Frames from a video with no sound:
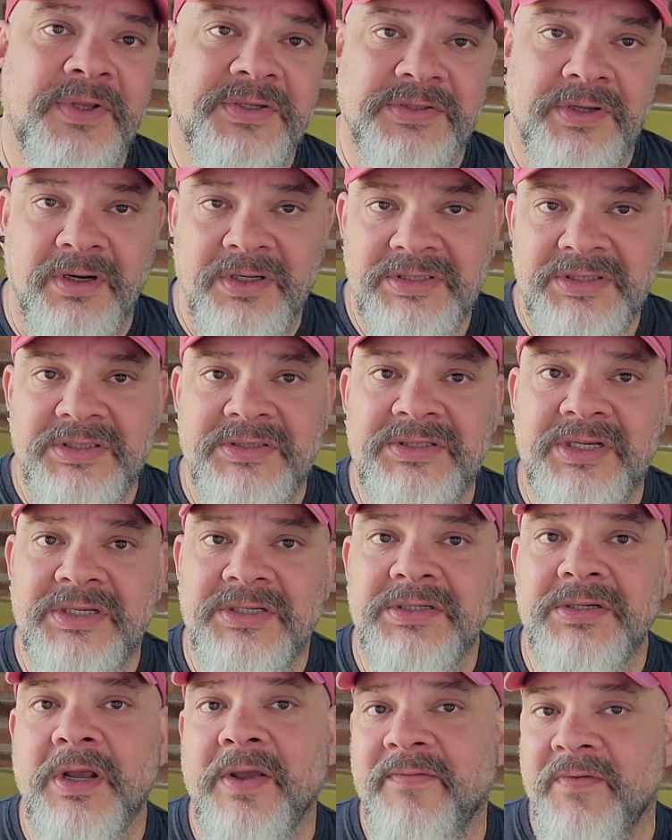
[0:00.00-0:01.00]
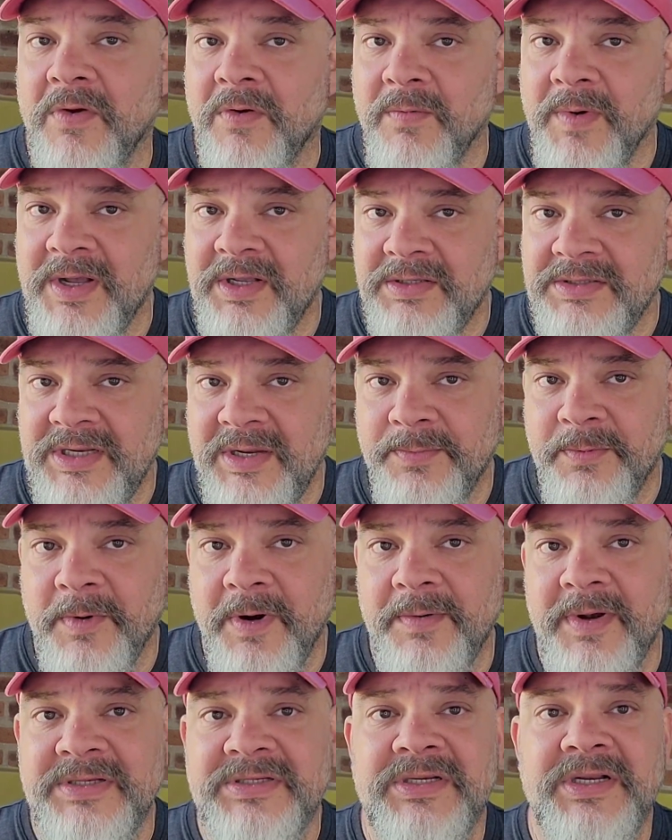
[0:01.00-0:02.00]
As long as it says, if you're a temporary
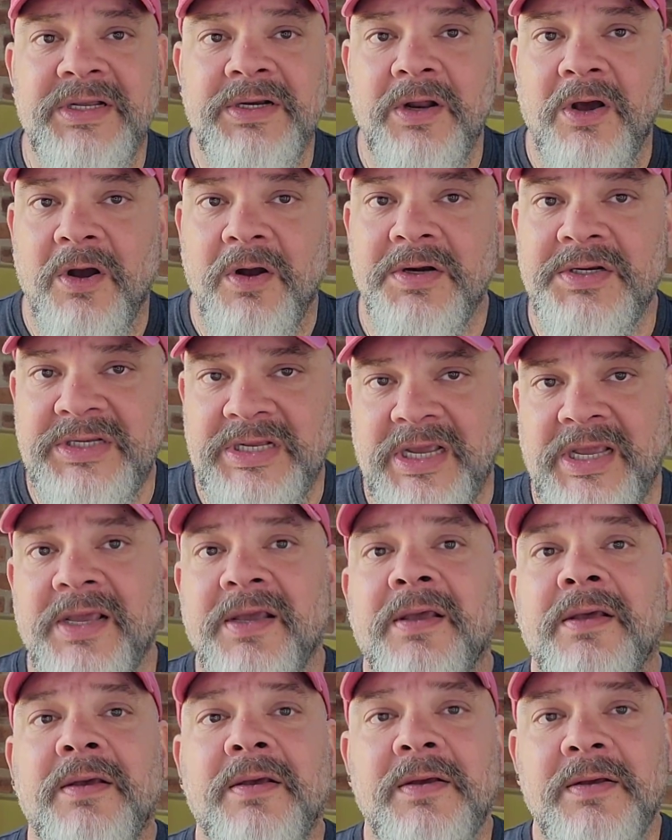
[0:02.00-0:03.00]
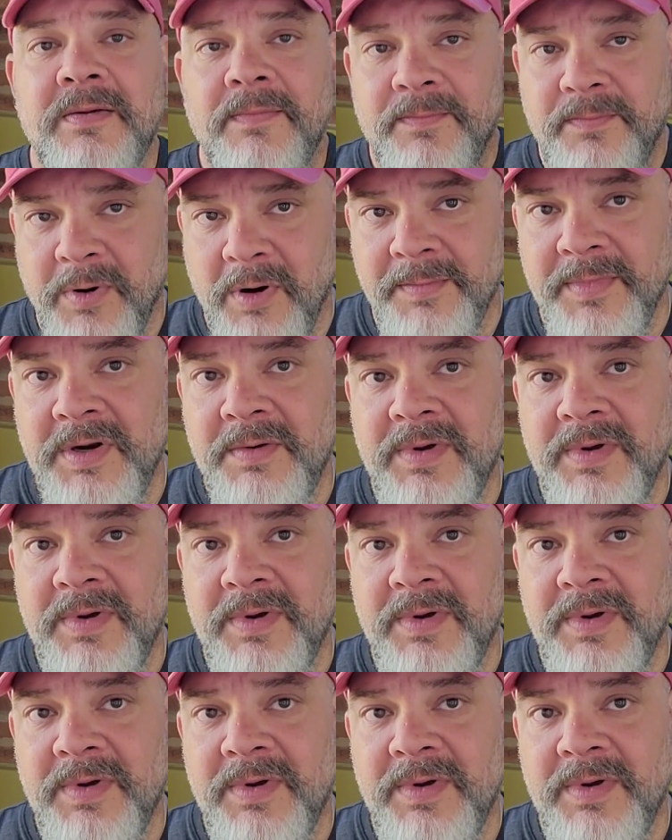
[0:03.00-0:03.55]
resident, RT, permanent